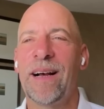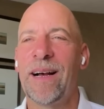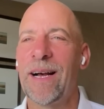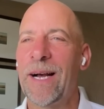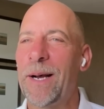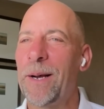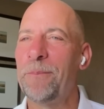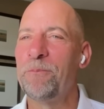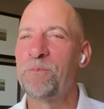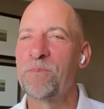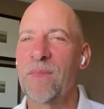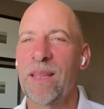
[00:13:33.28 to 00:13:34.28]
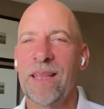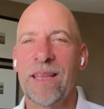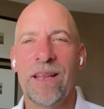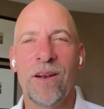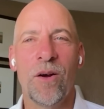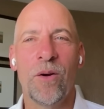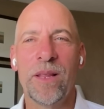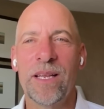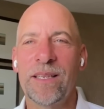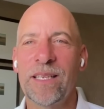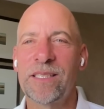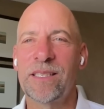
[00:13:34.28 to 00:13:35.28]
You know,
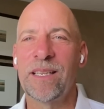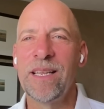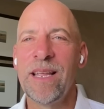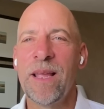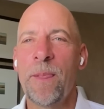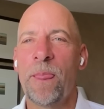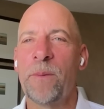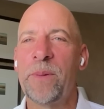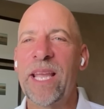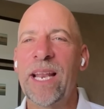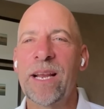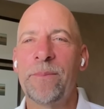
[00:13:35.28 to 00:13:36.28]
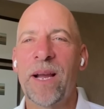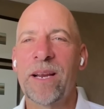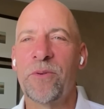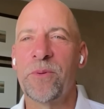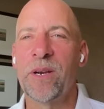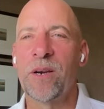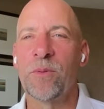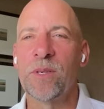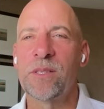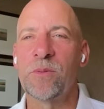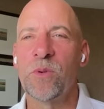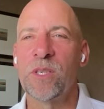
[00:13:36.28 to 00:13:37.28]
the beginning of my career
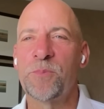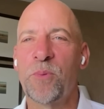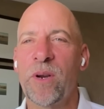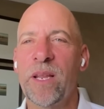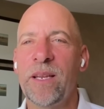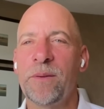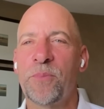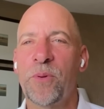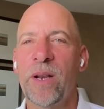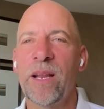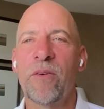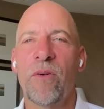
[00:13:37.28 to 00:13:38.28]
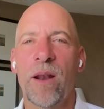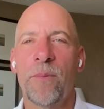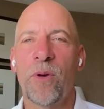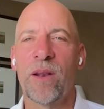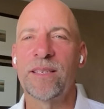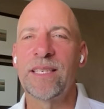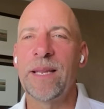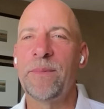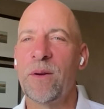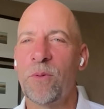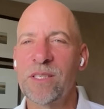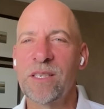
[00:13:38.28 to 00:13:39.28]
was pretty incredible on a team
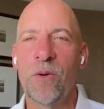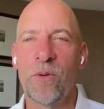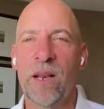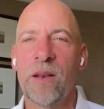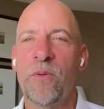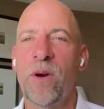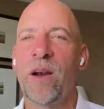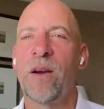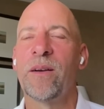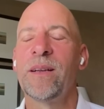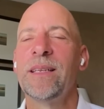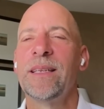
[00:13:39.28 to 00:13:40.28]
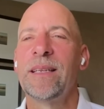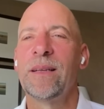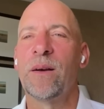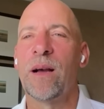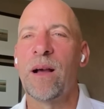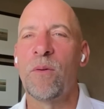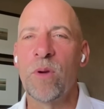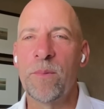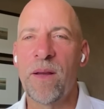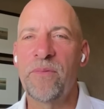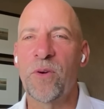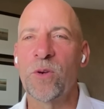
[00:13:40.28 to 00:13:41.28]
that wasn't going anywhere. I win
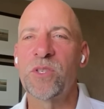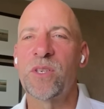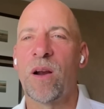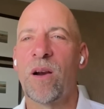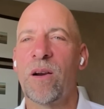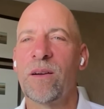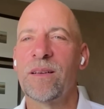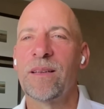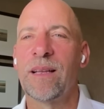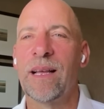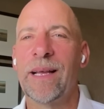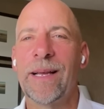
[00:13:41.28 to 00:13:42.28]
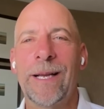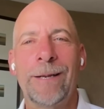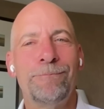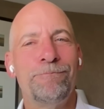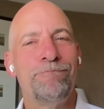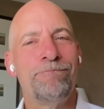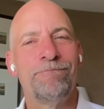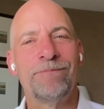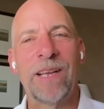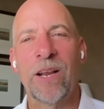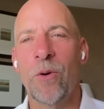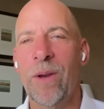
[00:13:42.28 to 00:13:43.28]
my first start. I
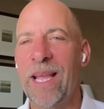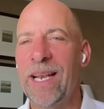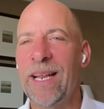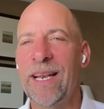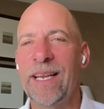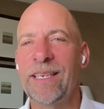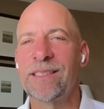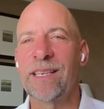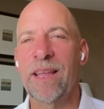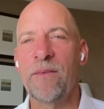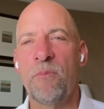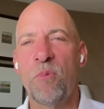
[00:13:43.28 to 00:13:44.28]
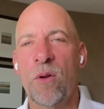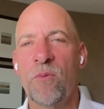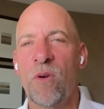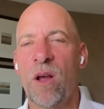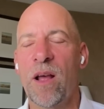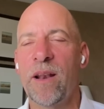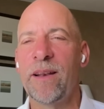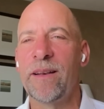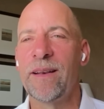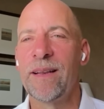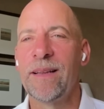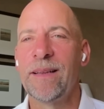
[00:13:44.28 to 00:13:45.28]
go 8 innings. I give up 1 run.